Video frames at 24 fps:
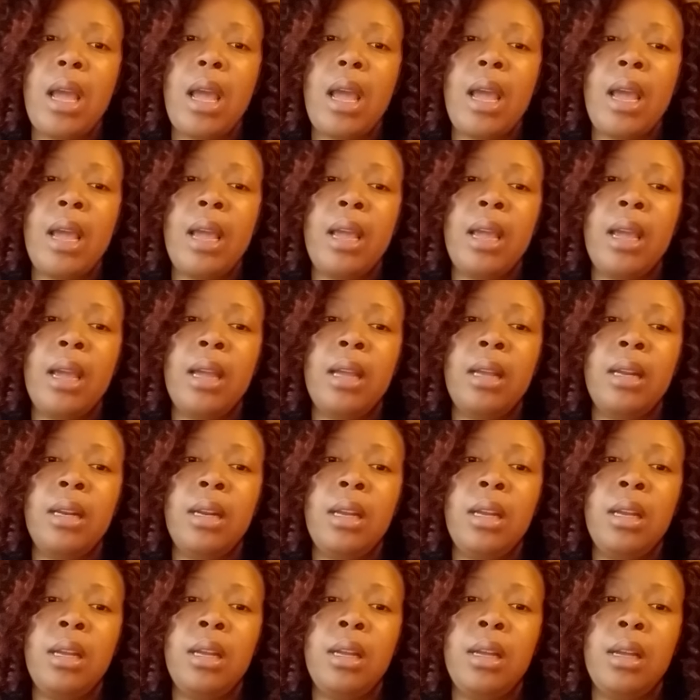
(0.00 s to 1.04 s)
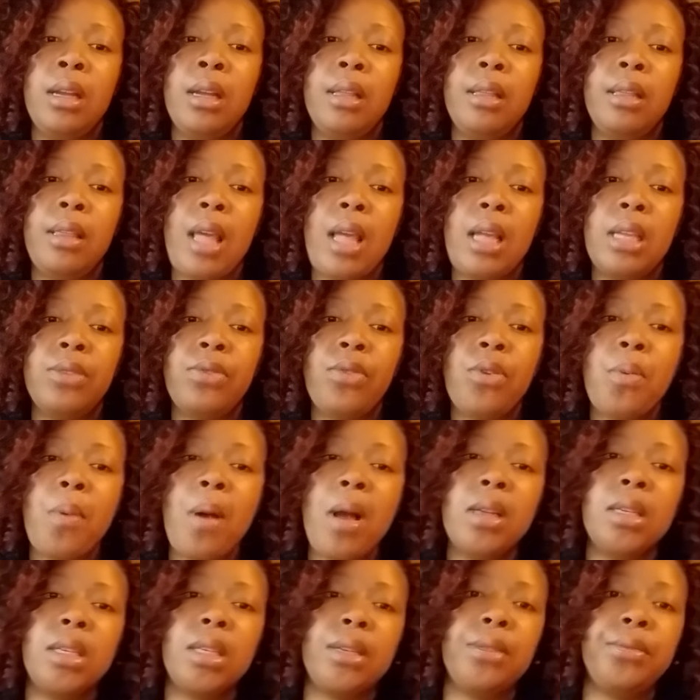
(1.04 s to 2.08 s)
And thanks for
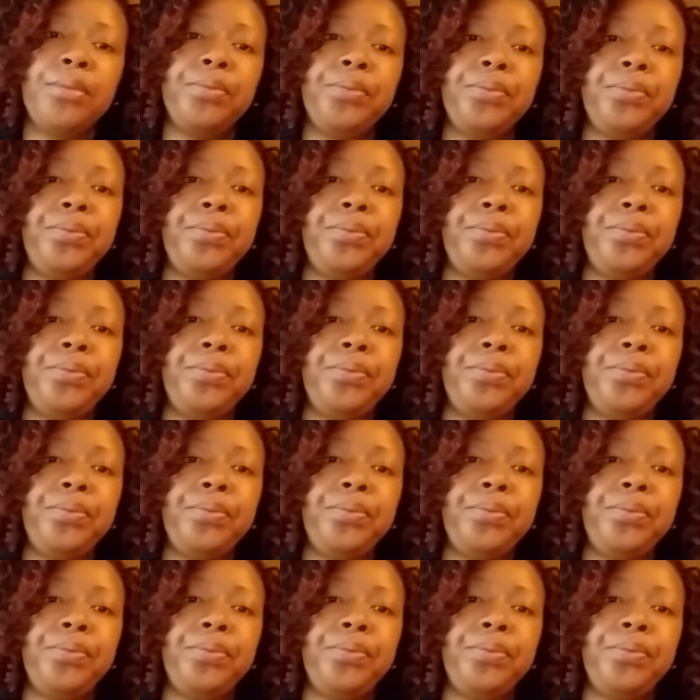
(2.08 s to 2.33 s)
watching.